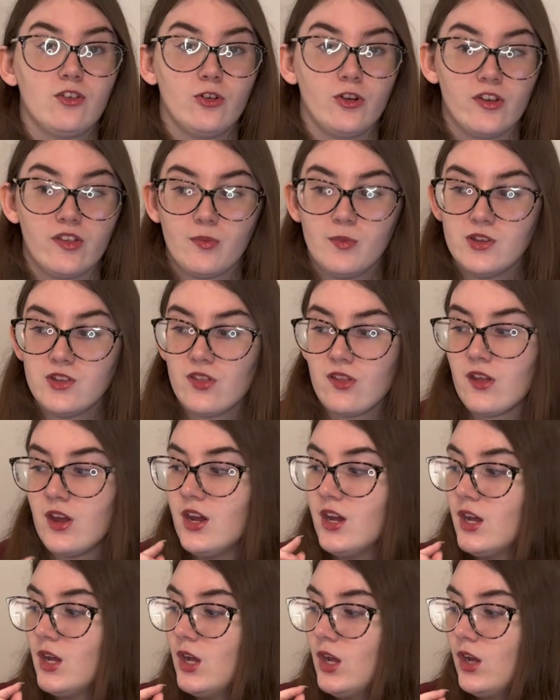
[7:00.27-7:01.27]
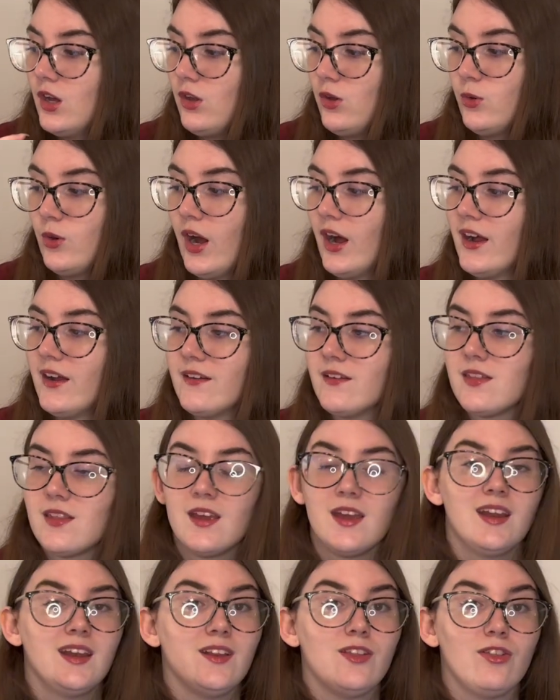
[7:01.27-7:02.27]
Christmas. You guys,
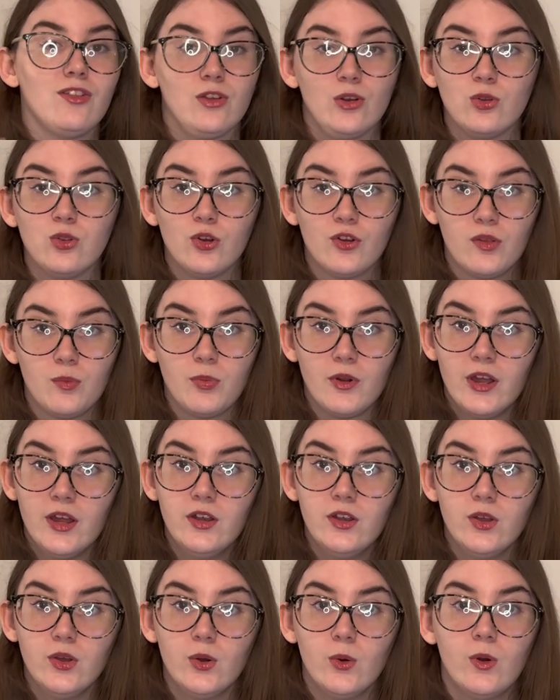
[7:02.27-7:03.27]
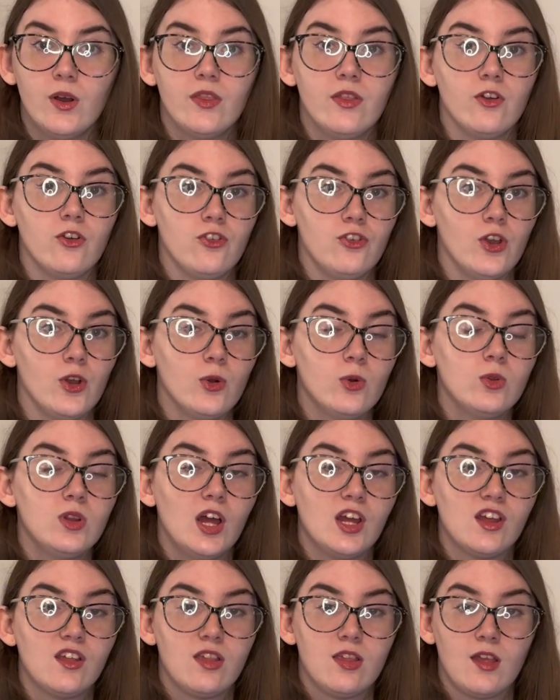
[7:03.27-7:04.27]
it still looks brand new. There's no
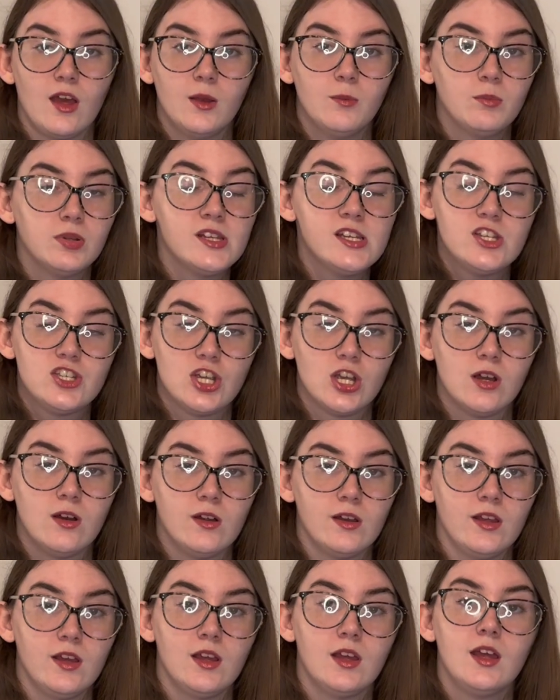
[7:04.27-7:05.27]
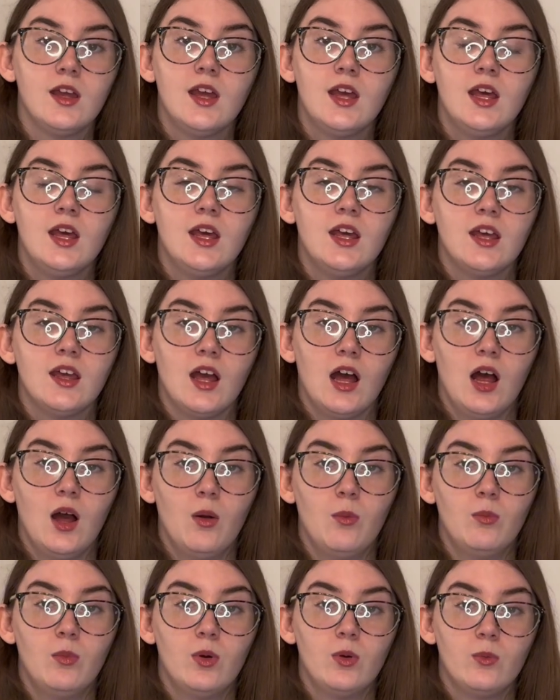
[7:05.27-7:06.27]
like sun bleaching on it.
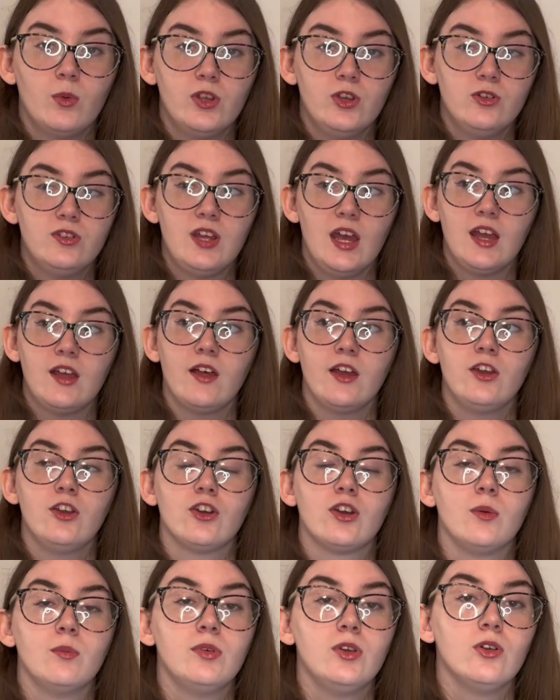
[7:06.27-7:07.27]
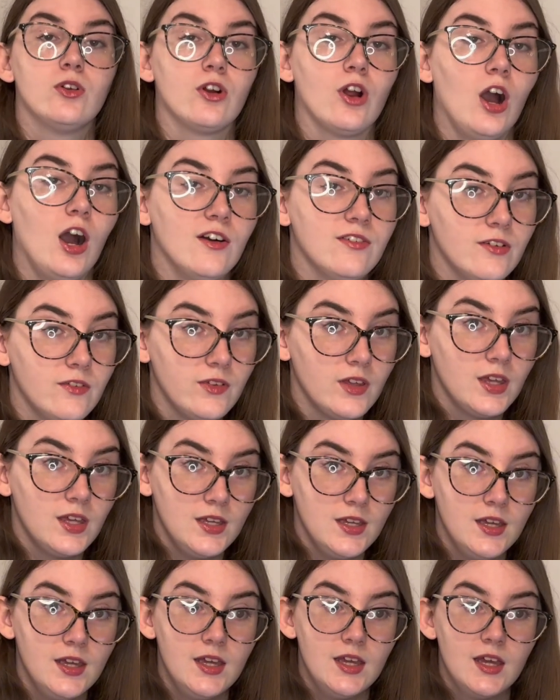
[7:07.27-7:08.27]
Um, when you take like your computer off of
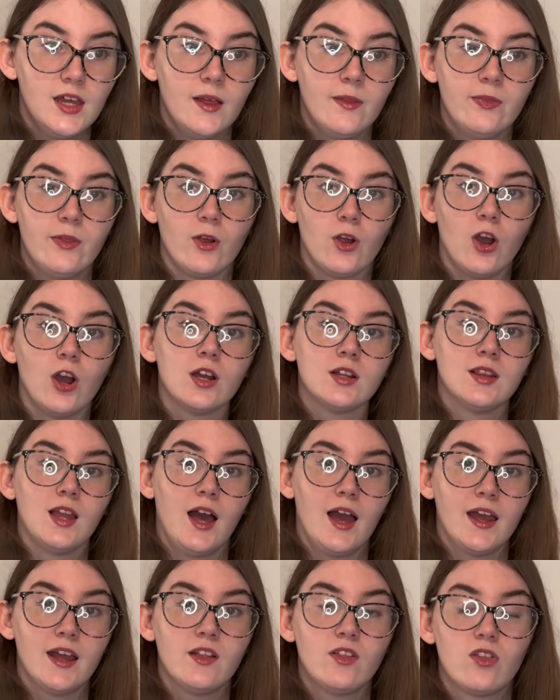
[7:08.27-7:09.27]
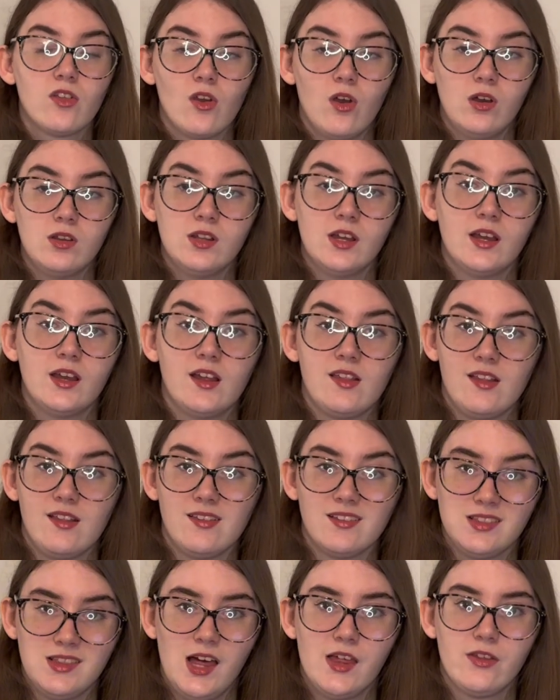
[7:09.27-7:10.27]
it, there are lines like because
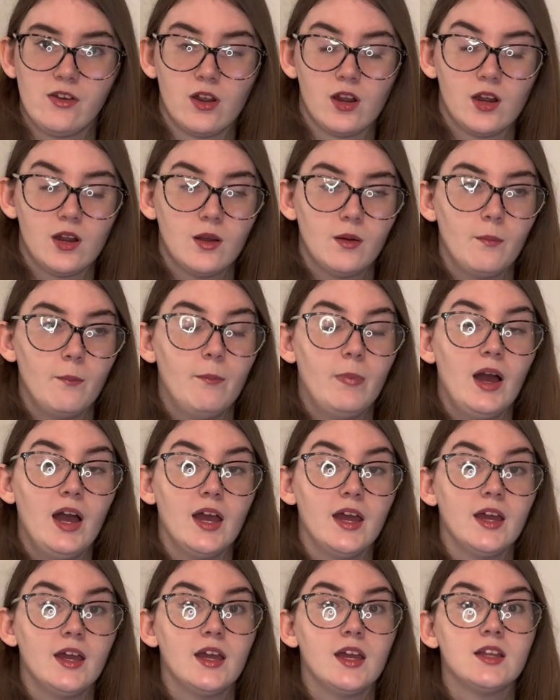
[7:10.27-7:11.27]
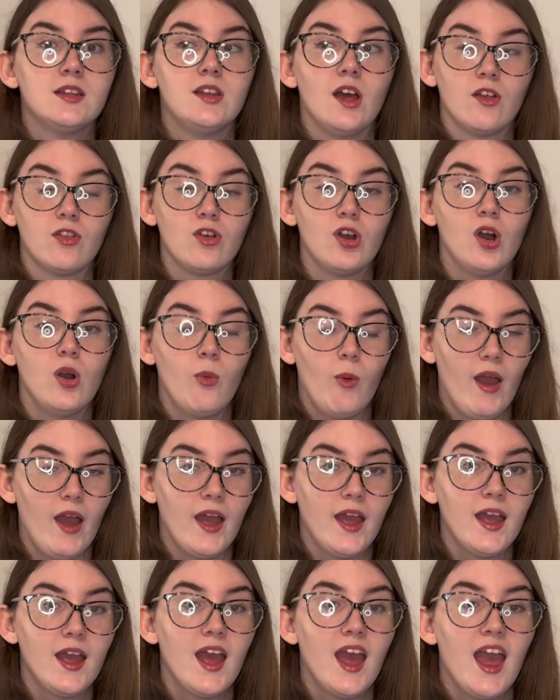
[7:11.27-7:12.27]
it's leather but it does go
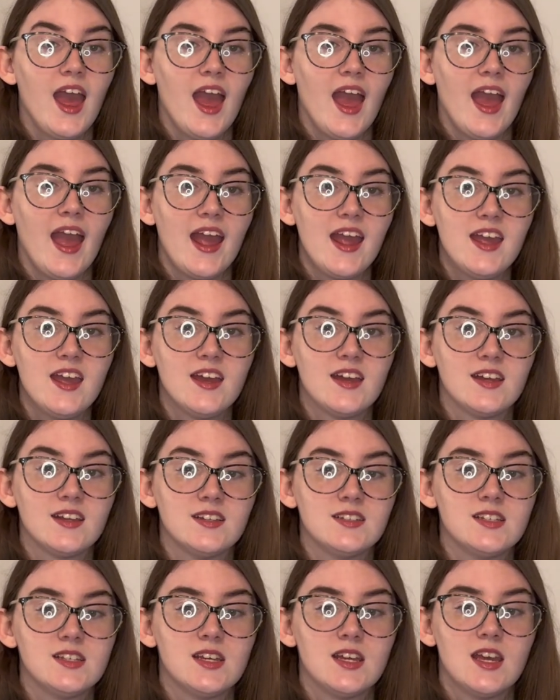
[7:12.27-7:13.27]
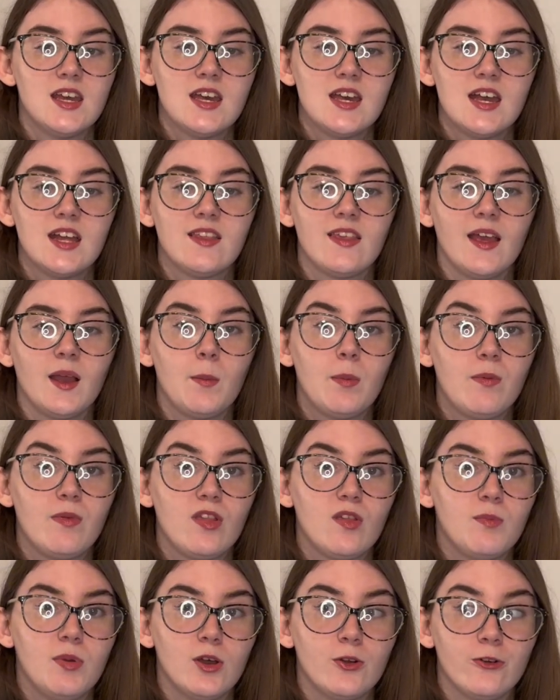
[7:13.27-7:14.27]
away and it's like
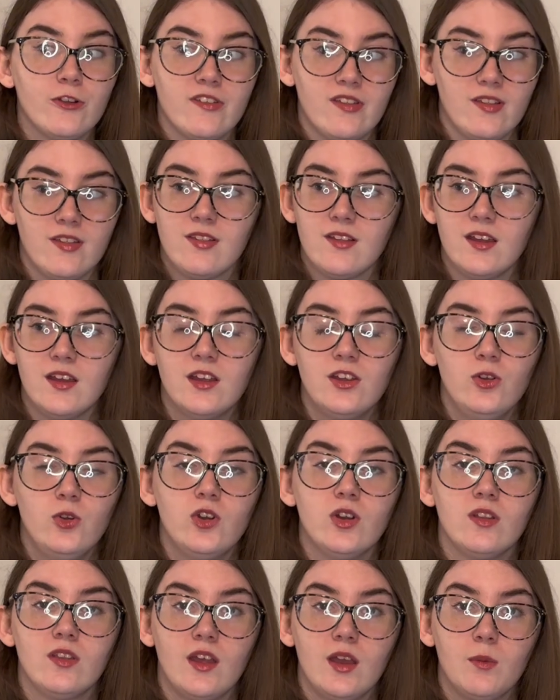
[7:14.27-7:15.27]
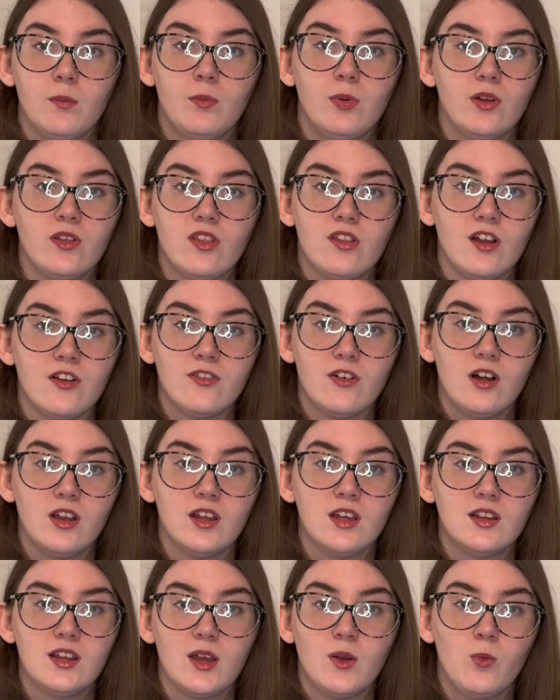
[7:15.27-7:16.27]
spill resistant. You can like put stuff on
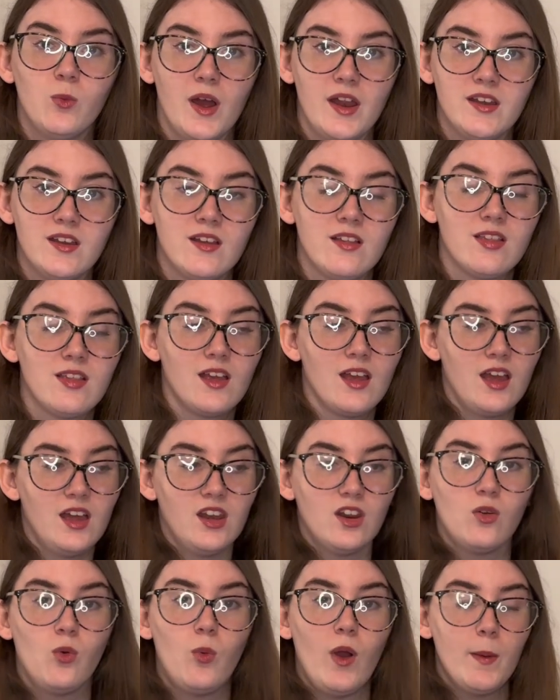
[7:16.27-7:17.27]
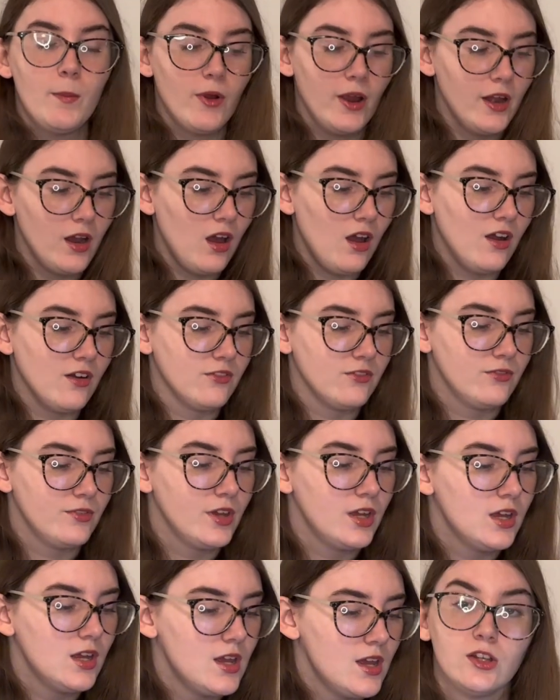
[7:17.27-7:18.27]
it like wetness and it'll wipe right off.
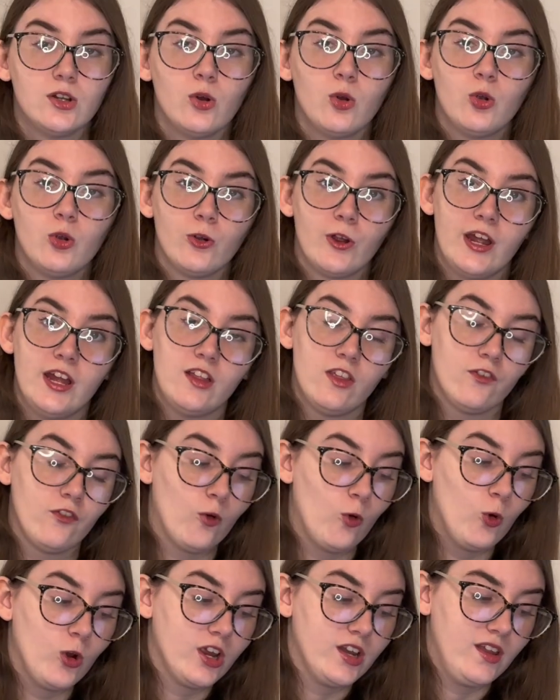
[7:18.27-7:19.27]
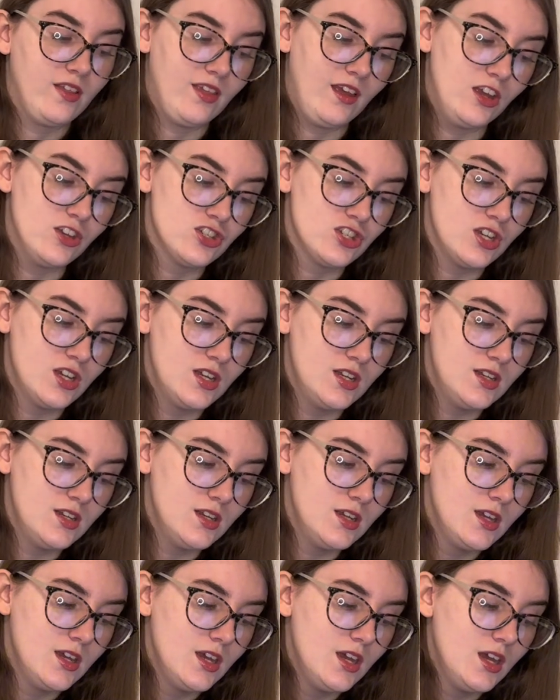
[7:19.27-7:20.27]
Little crates for organization
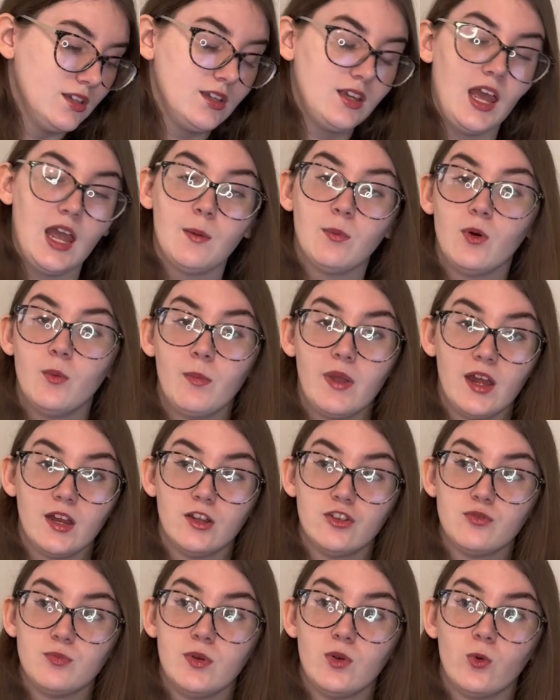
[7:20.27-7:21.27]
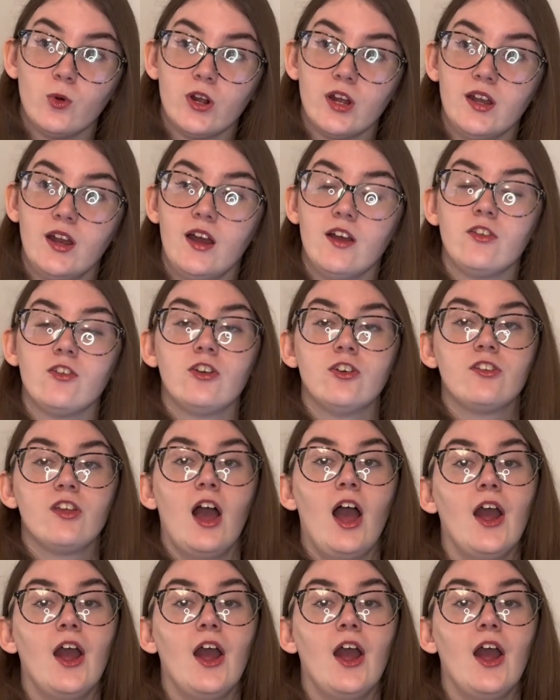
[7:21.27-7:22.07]
cable management organizers.